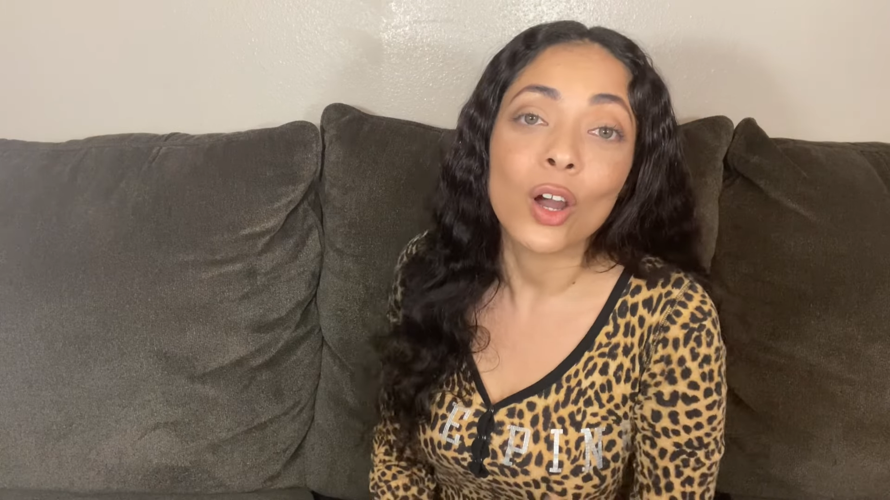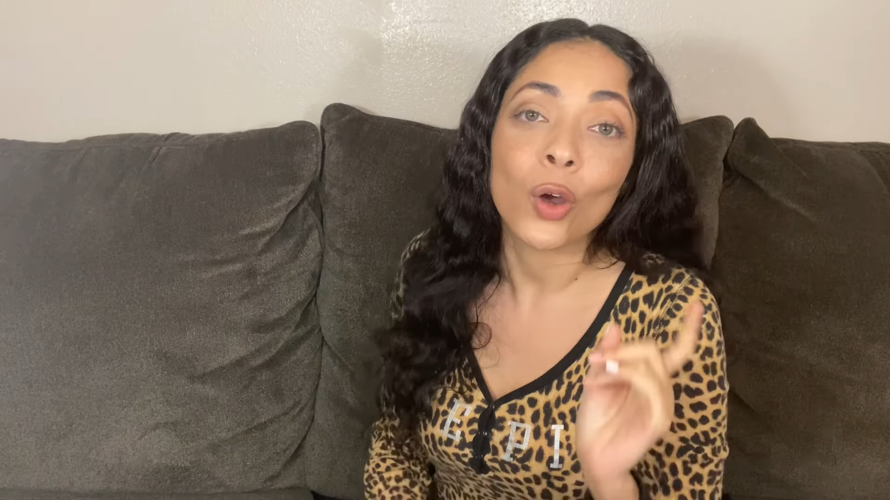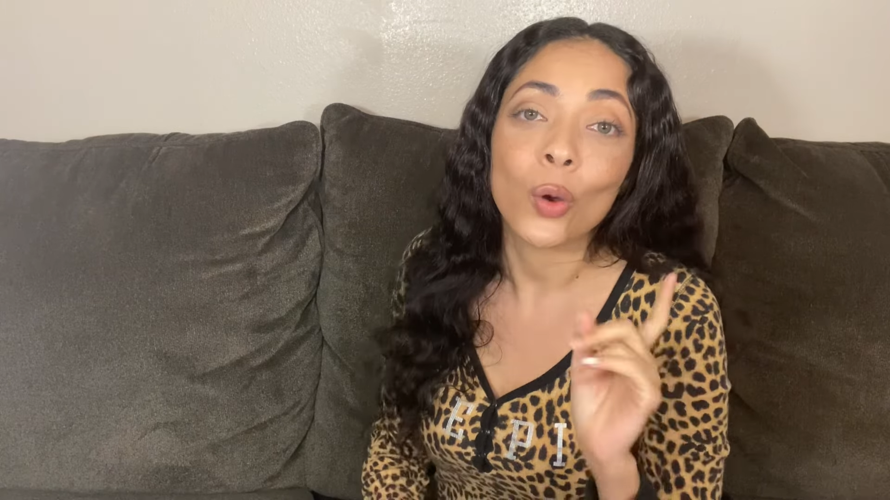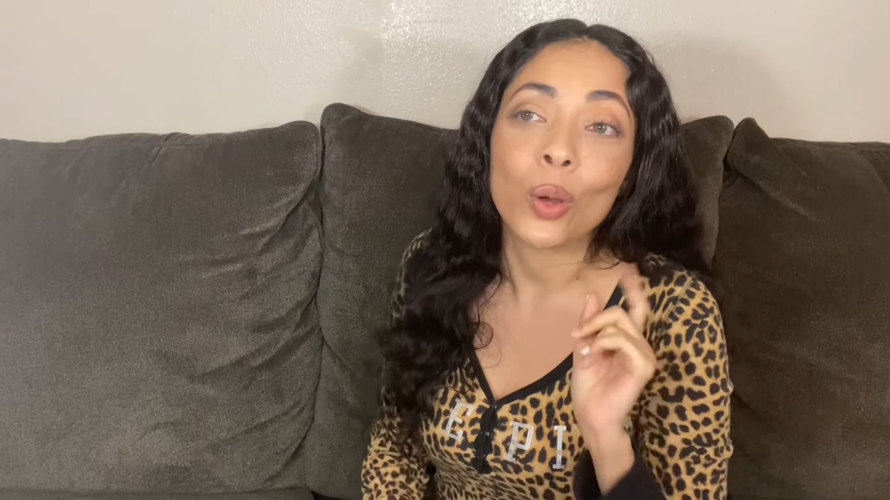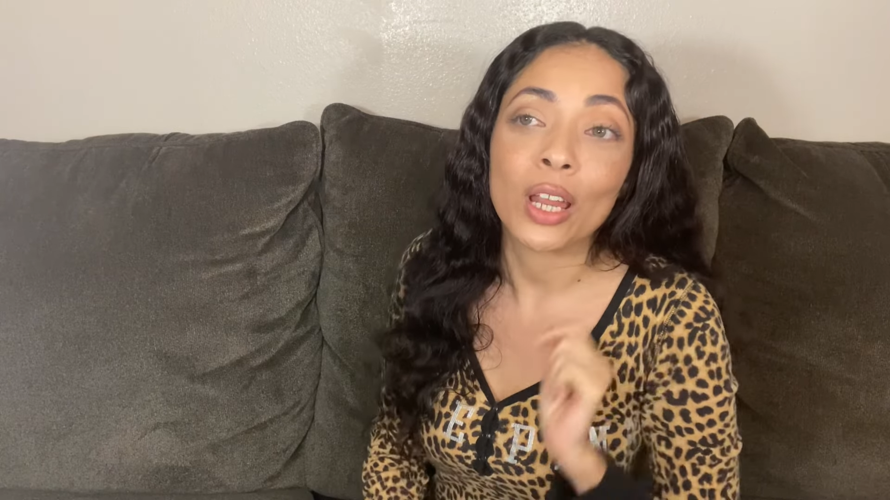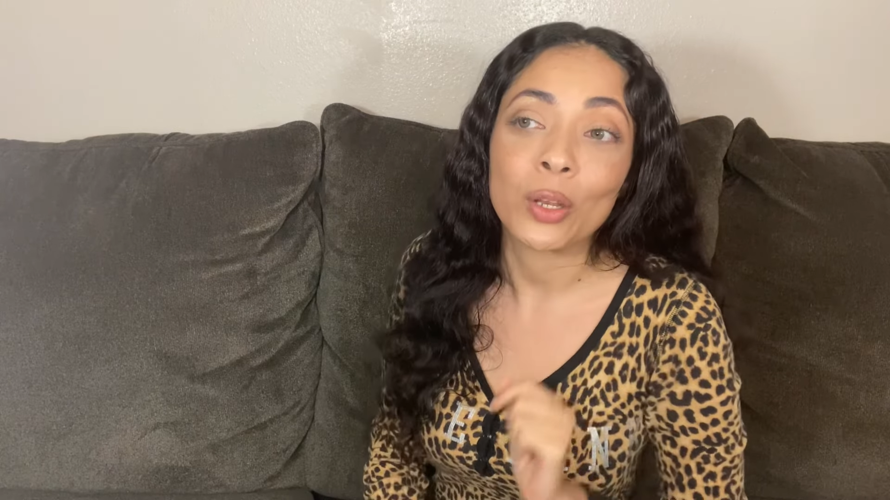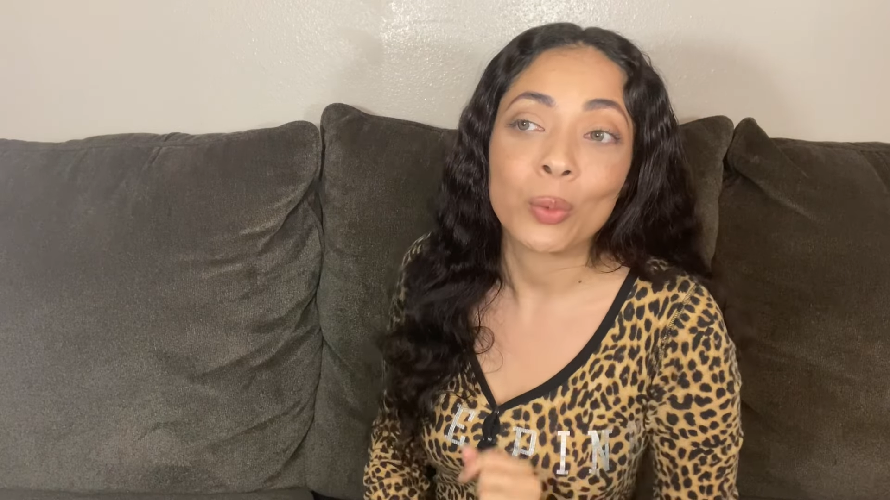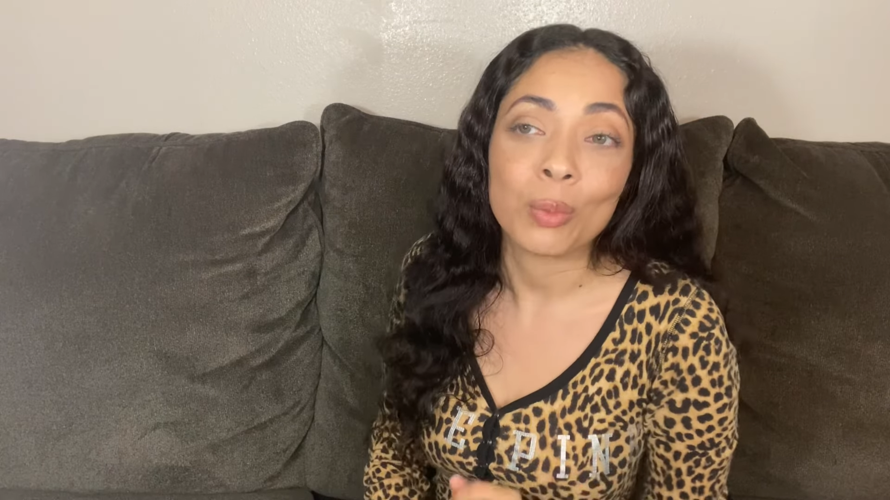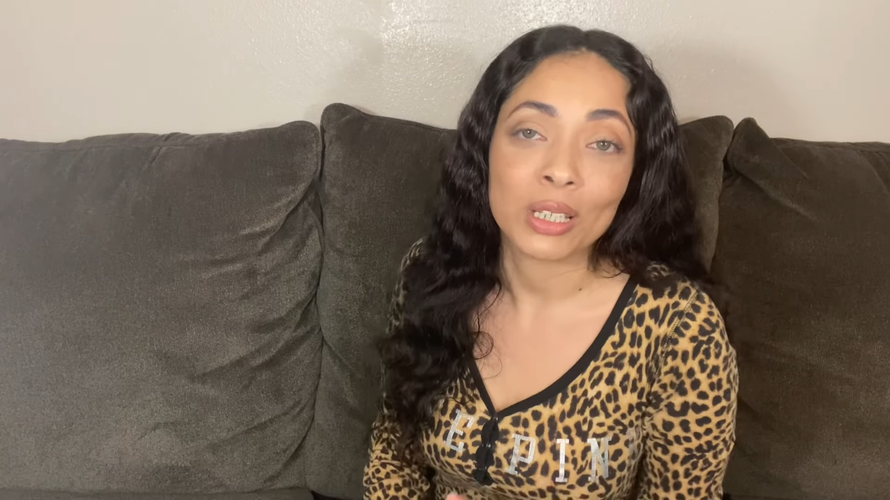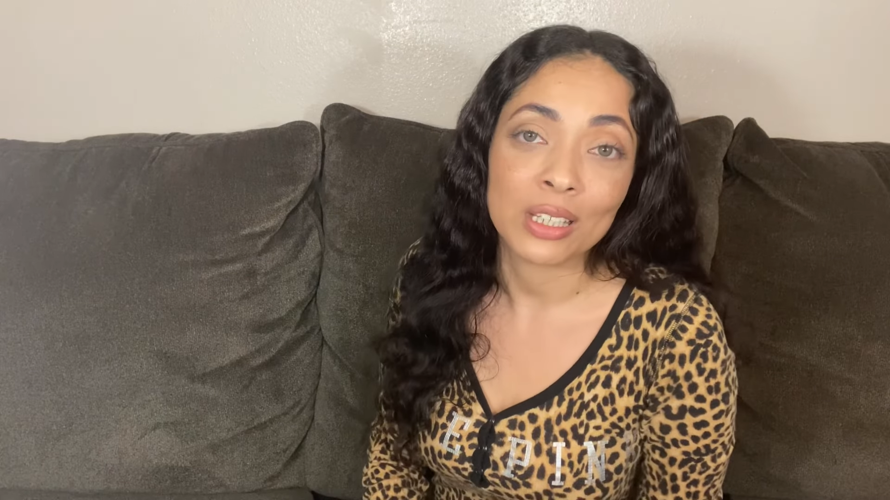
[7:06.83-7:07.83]
Oh, and I know
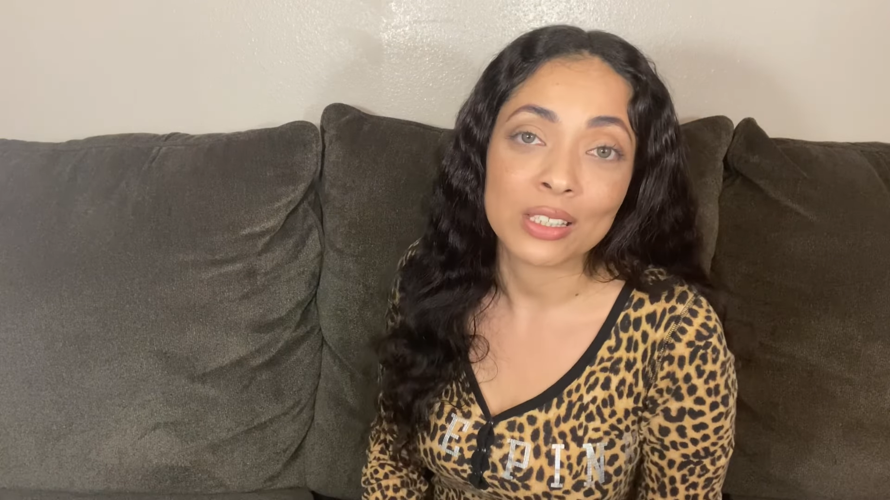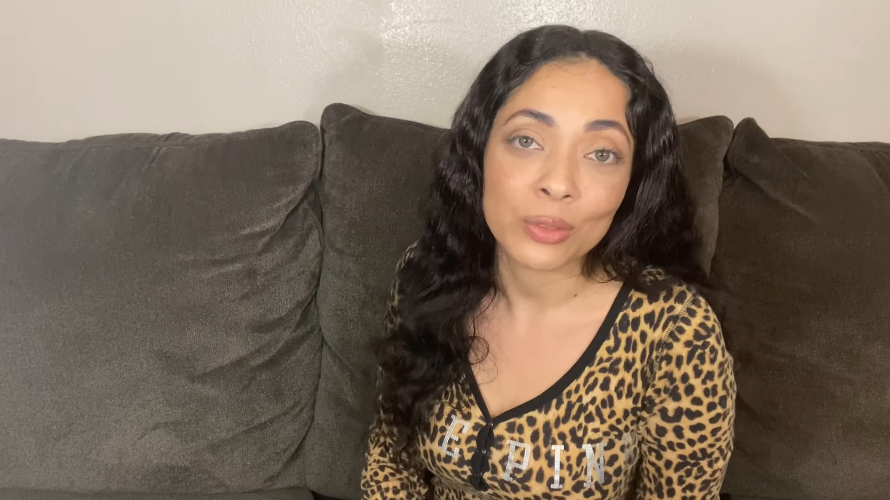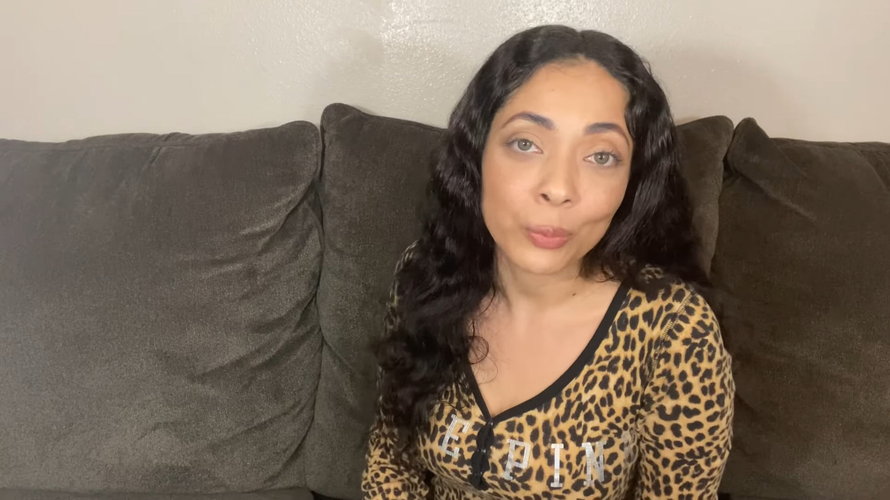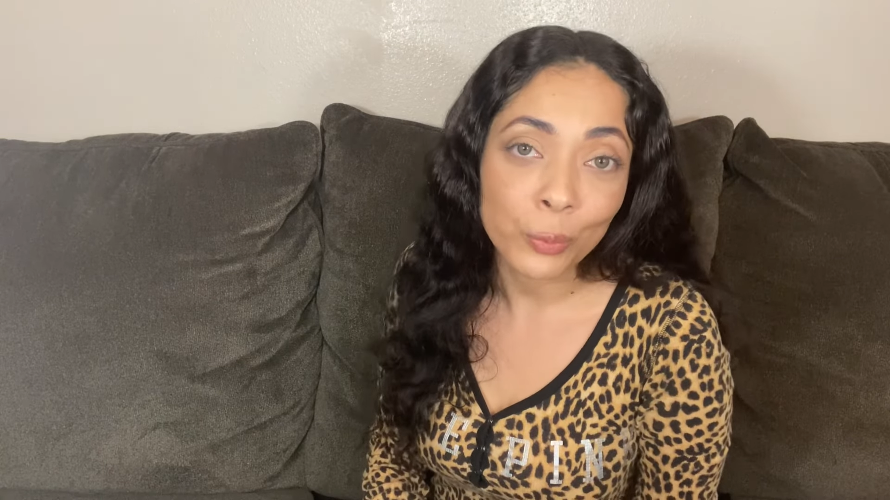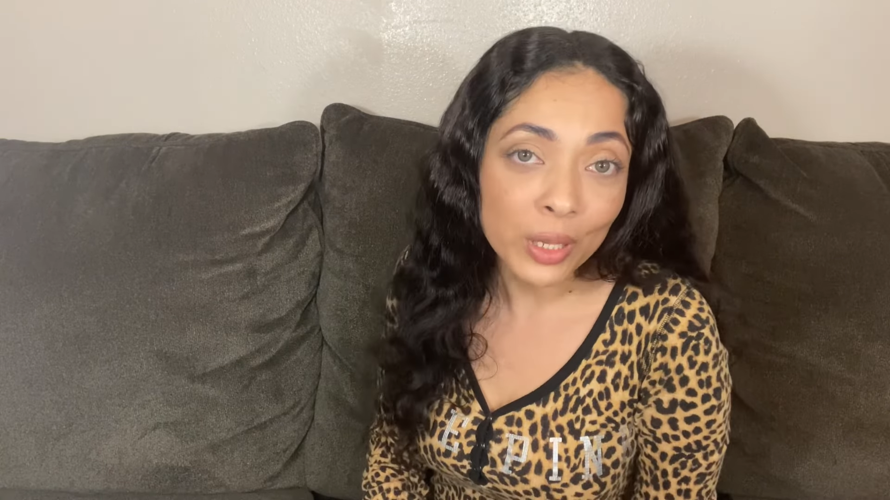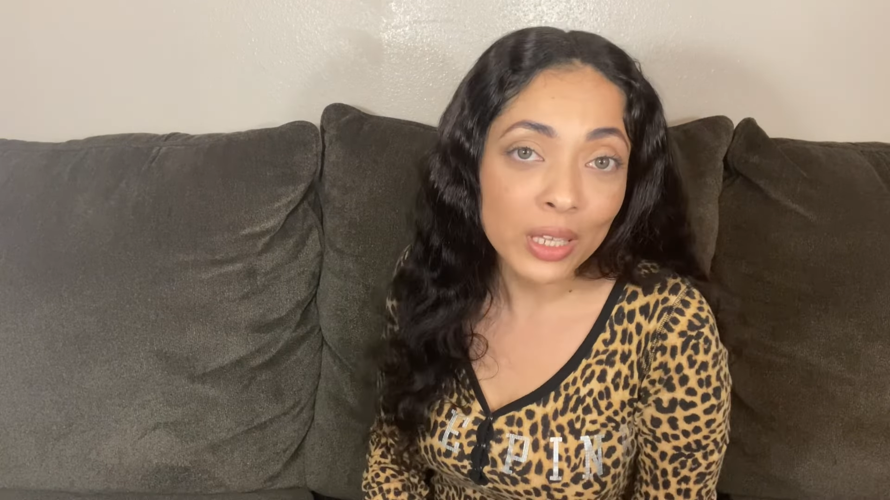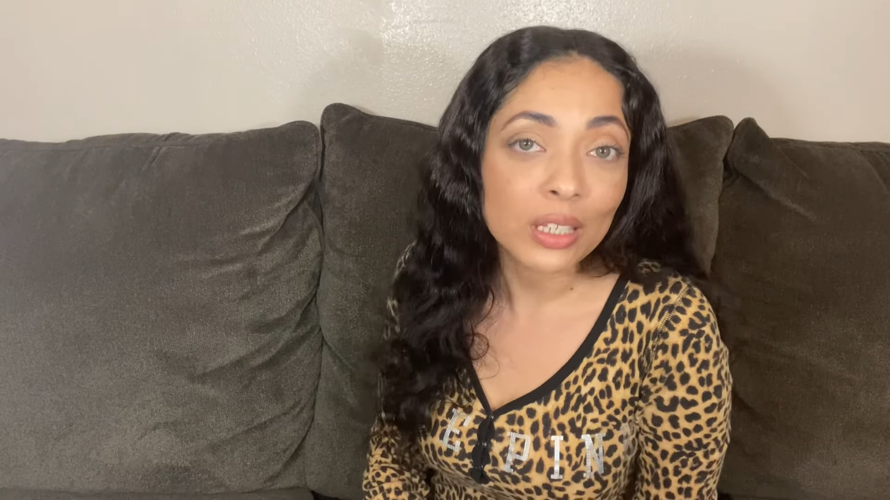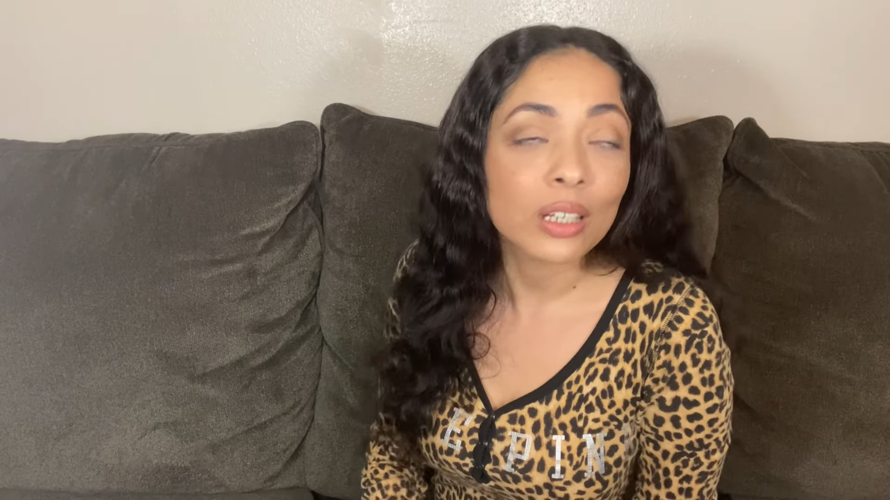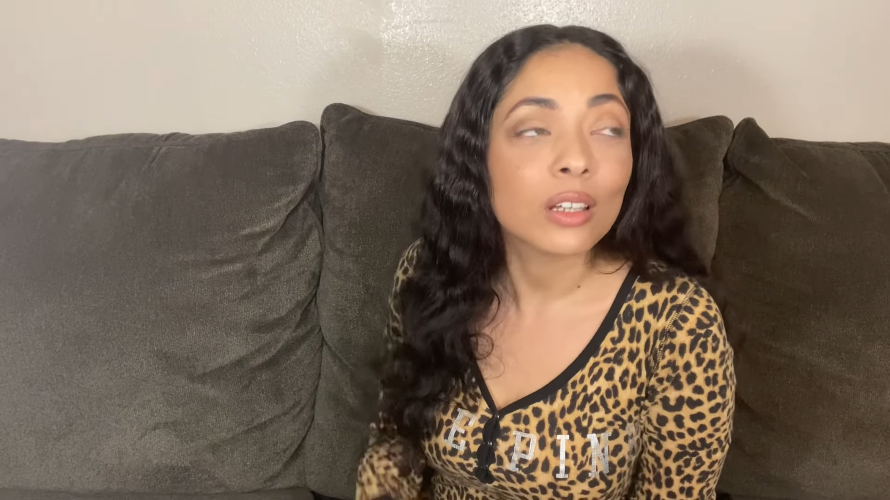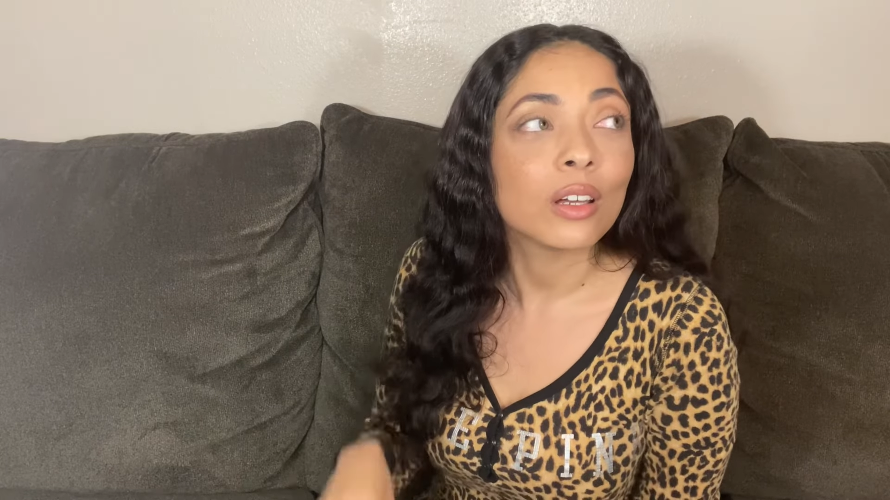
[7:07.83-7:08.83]
my days of the week.